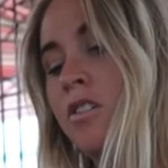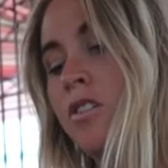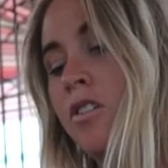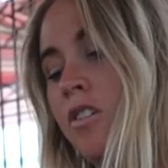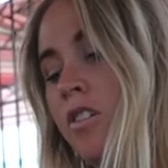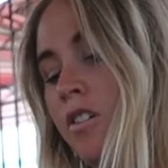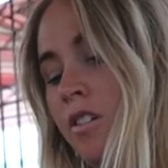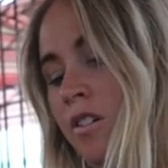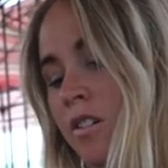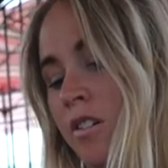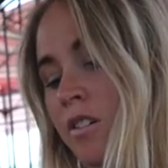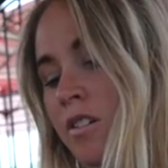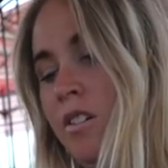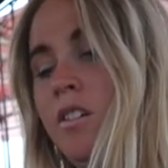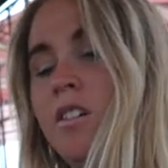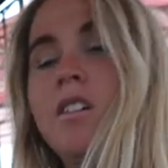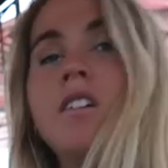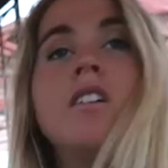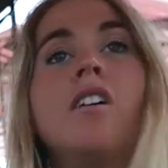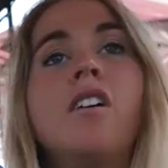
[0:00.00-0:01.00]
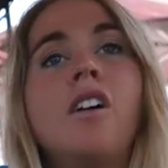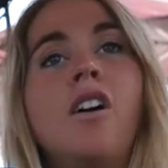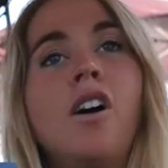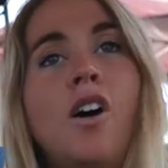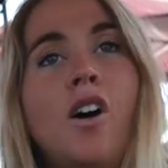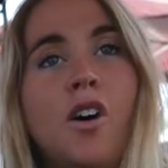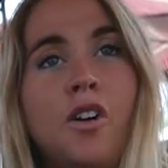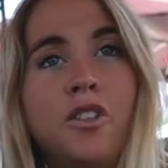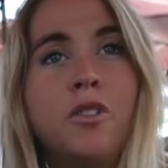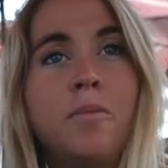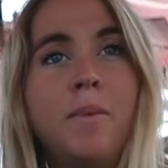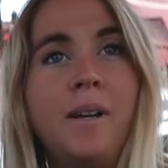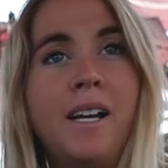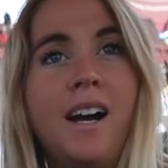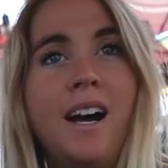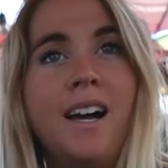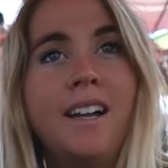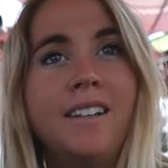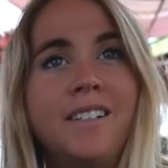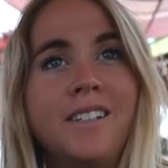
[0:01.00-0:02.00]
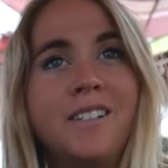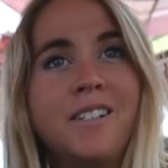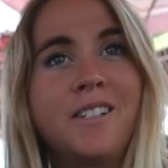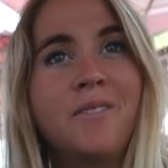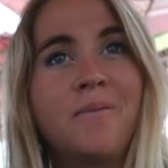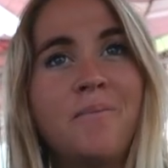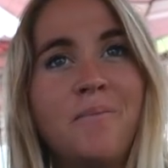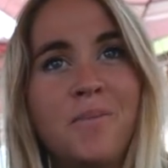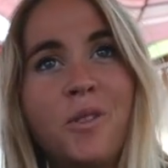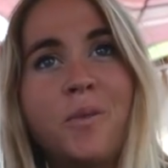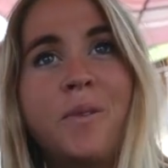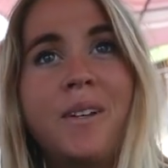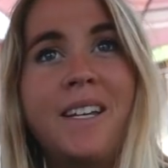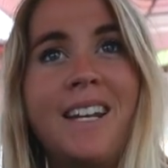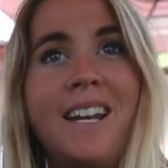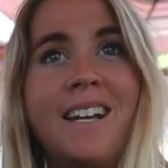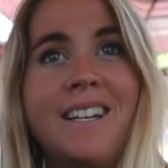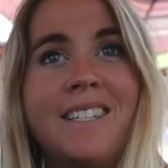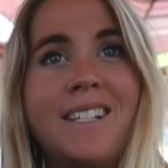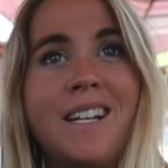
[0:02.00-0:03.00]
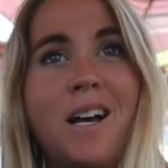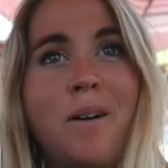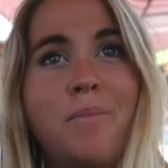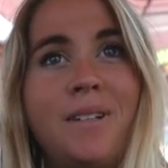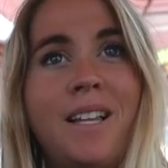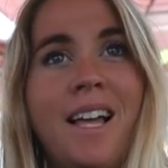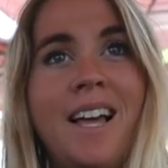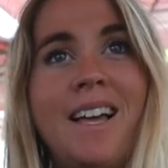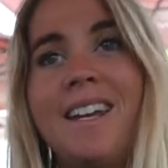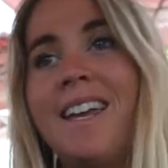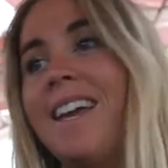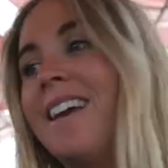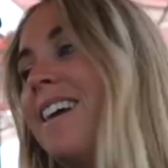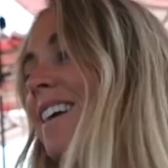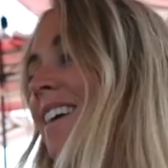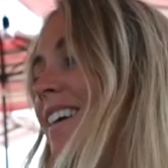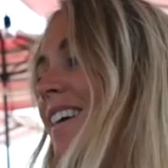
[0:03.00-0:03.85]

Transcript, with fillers: do on the big island, so we can now start planning